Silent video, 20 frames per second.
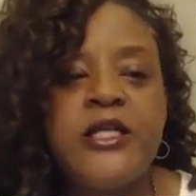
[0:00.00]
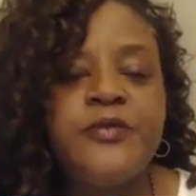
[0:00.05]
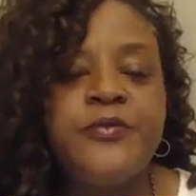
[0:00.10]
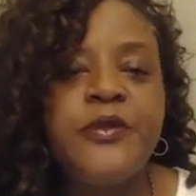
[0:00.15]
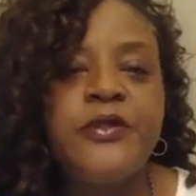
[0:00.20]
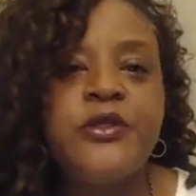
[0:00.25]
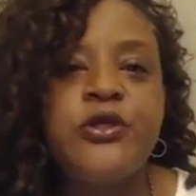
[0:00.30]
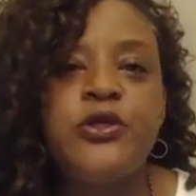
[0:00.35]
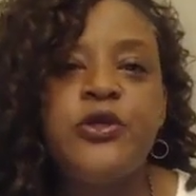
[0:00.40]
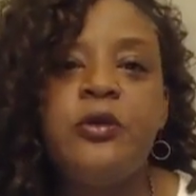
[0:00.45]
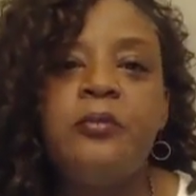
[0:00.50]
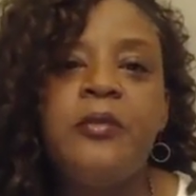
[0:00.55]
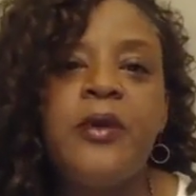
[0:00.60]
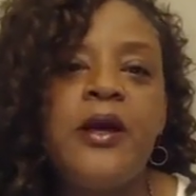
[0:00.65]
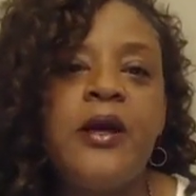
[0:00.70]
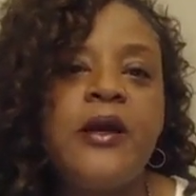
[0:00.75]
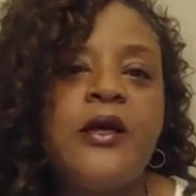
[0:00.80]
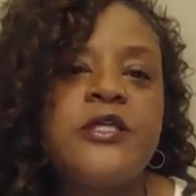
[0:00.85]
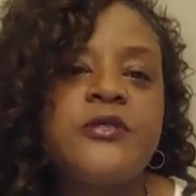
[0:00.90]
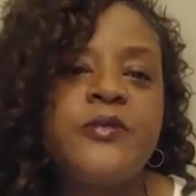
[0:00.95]
speak to your
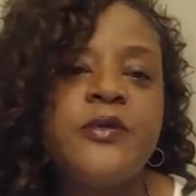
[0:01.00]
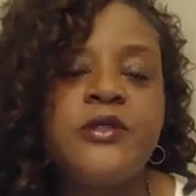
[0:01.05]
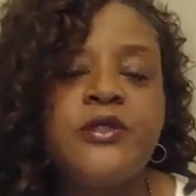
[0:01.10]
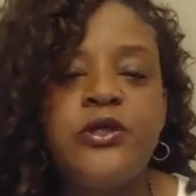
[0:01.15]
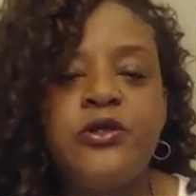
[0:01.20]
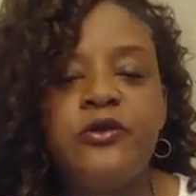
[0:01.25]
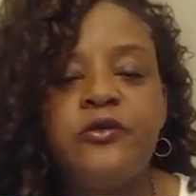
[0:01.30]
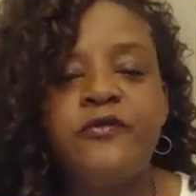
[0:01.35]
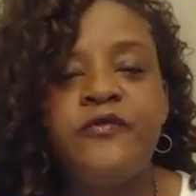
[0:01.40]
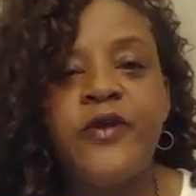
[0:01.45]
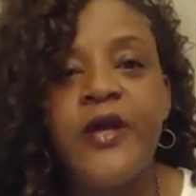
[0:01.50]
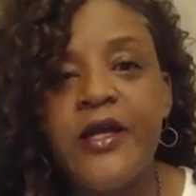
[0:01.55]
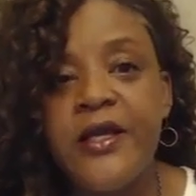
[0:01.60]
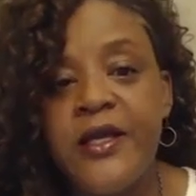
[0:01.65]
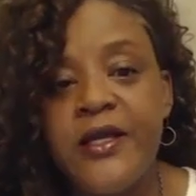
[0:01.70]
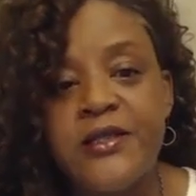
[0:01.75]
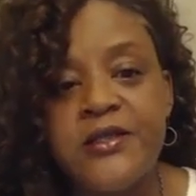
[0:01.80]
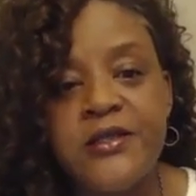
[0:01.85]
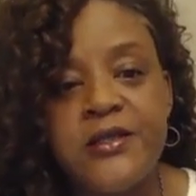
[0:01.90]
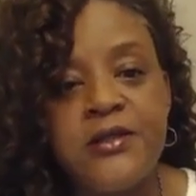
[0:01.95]
mind, speak to your
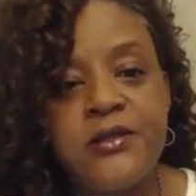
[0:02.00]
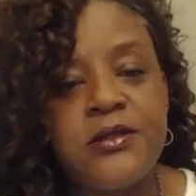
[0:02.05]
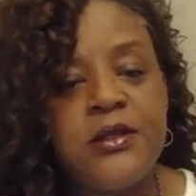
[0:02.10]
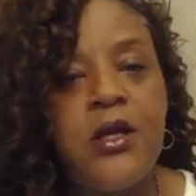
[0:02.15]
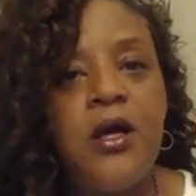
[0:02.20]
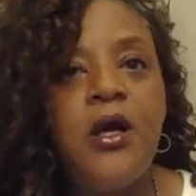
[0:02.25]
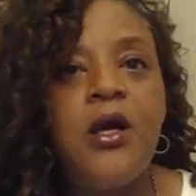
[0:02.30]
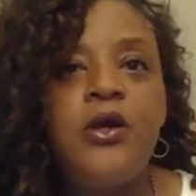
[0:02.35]
finances.